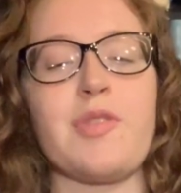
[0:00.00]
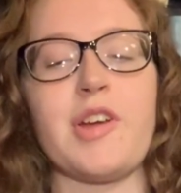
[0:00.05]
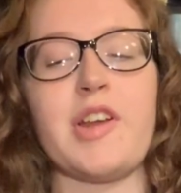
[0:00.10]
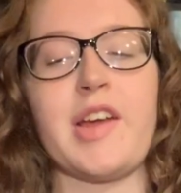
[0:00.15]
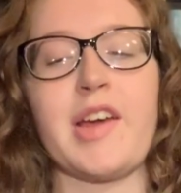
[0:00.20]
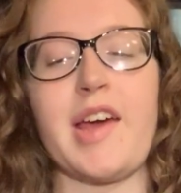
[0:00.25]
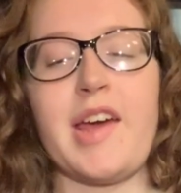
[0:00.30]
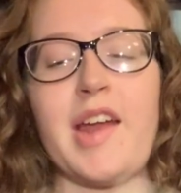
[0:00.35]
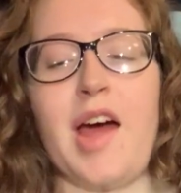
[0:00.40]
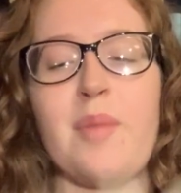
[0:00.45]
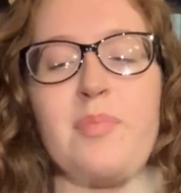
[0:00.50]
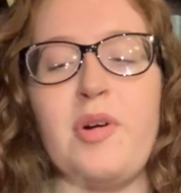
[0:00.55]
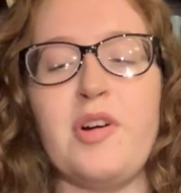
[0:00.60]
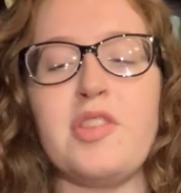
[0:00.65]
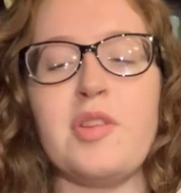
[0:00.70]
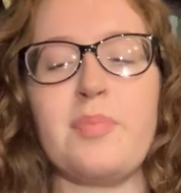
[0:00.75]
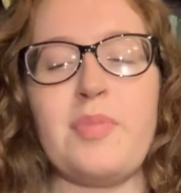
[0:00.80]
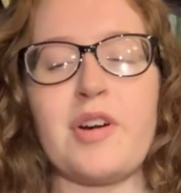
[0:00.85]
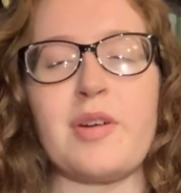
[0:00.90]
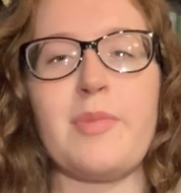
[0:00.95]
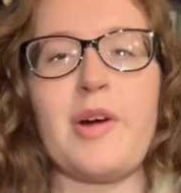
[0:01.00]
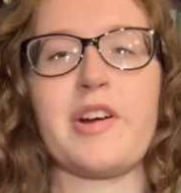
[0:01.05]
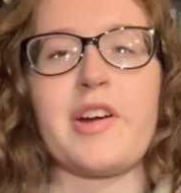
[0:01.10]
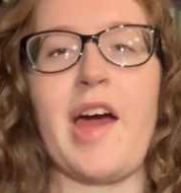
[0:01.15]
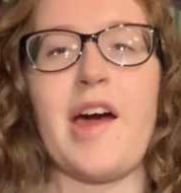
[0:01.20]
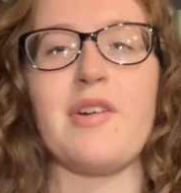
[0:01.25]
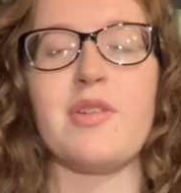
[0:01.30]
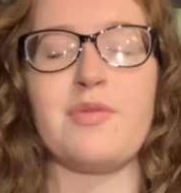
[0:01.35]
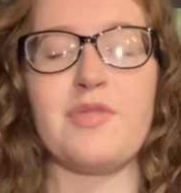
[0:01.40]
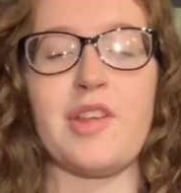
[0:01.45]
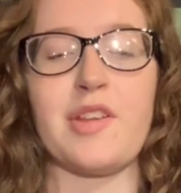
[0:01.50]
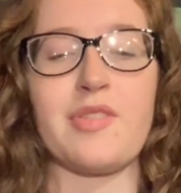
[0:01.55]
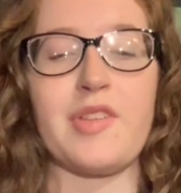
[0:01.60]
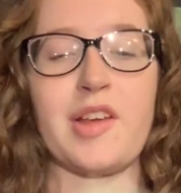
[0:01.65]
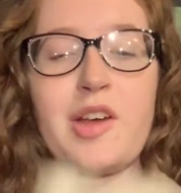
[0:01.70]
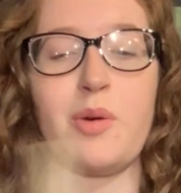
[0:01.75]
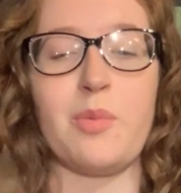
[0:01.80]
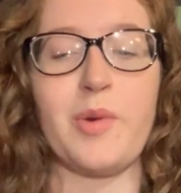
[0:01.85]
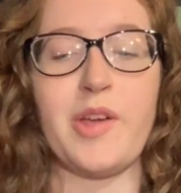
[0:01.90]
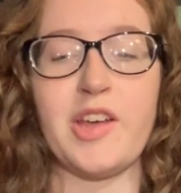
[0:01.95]
reading it. I pulled the bookmark out of this
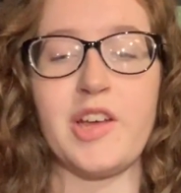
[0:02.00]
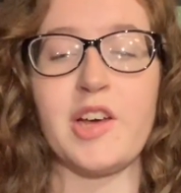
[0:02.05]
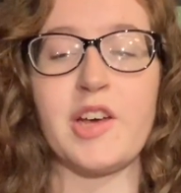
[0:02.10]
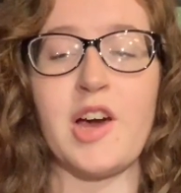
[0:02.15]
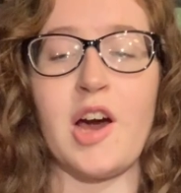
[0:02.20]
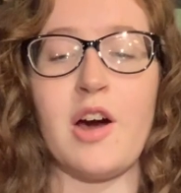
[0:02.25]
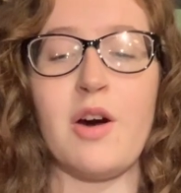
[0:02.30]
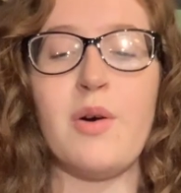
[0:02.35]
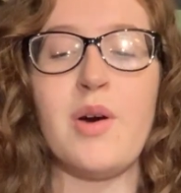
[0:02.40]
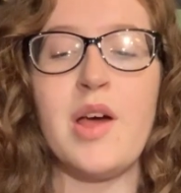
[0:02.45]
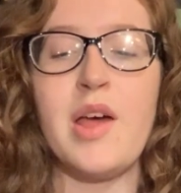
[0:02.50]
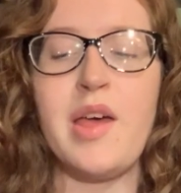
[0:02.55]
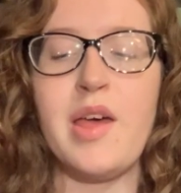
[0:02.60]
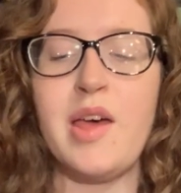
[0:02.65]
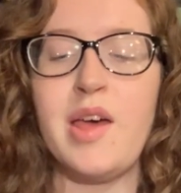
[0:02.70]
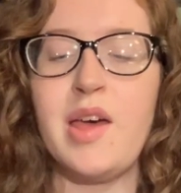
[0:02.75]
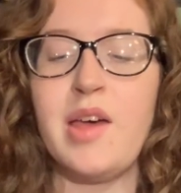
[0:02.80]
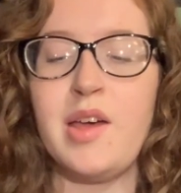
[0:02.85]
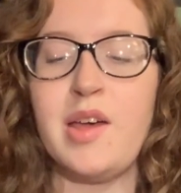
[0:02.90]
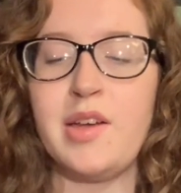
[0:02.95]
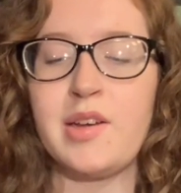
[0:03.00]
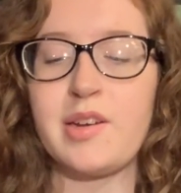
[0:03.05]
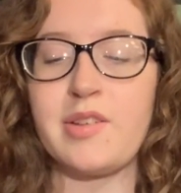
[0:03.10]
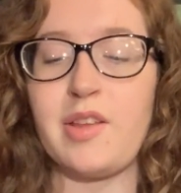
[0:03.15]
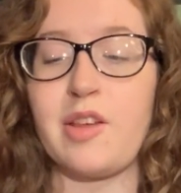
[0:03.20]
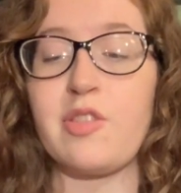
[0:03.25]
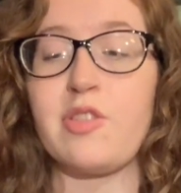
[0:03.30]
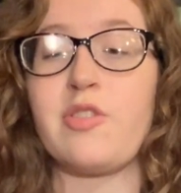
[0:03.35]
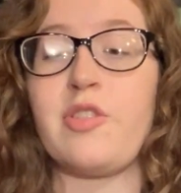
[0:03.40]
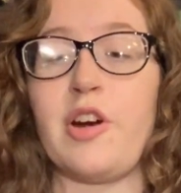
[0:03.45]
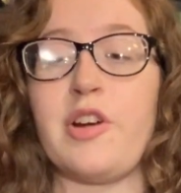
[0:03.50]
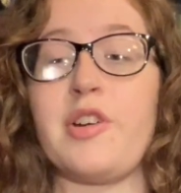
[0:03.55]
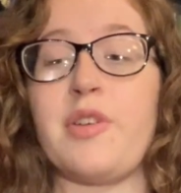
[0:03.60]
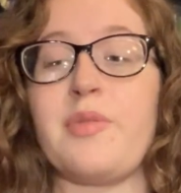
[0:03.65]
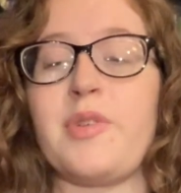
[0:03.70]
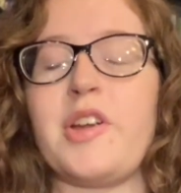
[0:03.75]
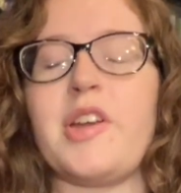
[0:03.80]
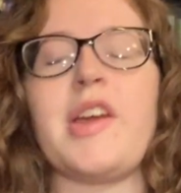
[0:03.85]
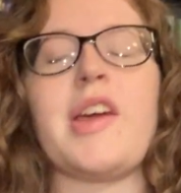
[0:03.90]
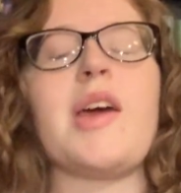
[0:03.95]
like a week ago because I started
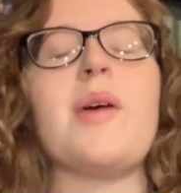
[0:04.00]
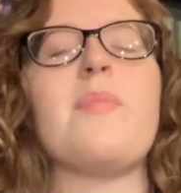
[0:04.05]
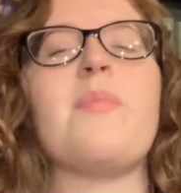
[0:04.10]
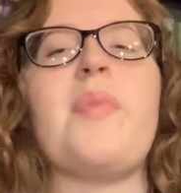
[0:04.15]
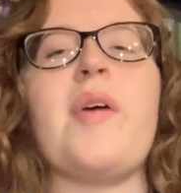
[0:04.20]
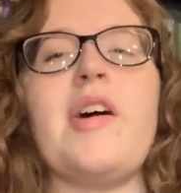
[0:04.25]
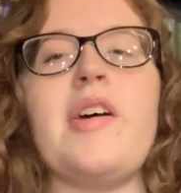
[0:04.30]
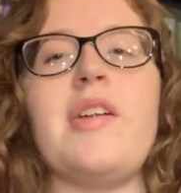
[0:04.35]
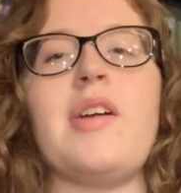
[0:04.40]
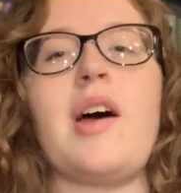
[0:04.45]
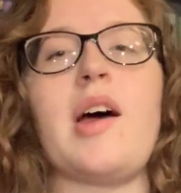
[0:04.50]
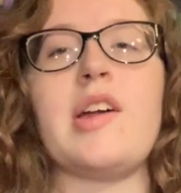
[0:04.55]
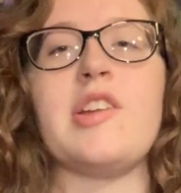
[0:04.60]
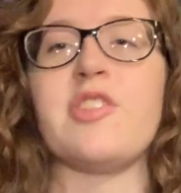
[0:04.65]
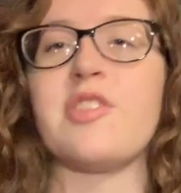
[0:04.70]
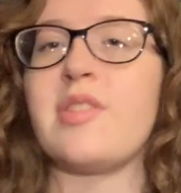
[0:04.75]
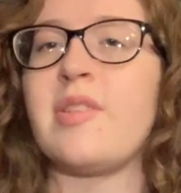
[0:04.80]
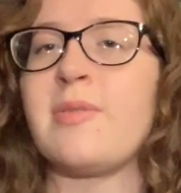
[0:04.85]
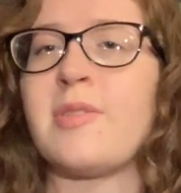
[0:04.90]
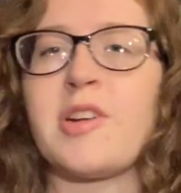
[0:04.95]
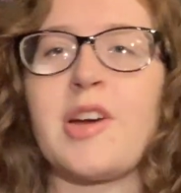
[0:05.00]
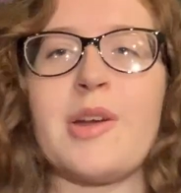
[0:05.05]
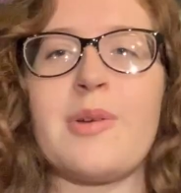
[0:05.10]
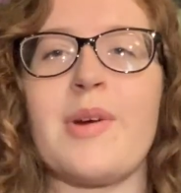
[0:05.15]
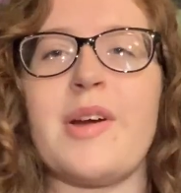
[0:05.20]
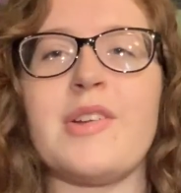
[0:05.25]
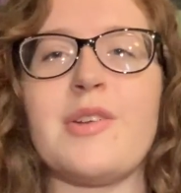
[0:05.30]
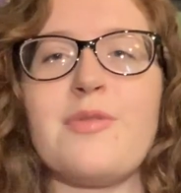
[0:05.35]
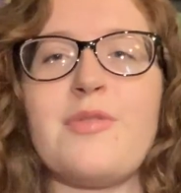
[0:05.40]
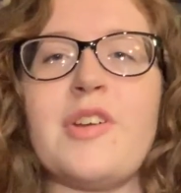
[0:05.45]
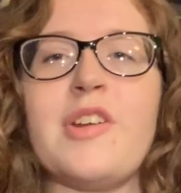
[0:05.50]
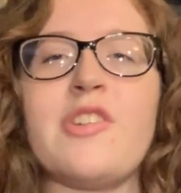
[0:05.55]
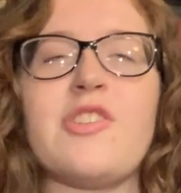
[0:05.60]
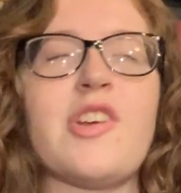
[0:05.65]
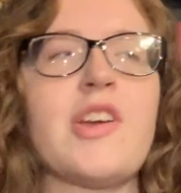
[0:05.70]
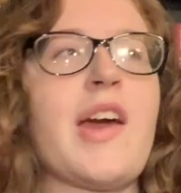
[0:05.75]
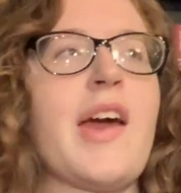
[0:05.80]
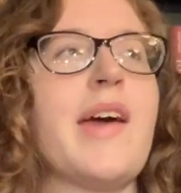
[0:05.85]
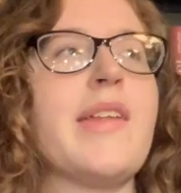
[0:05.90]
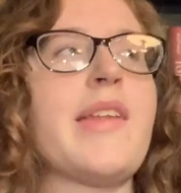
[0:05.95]
reading it, but I just never got around to finishing it.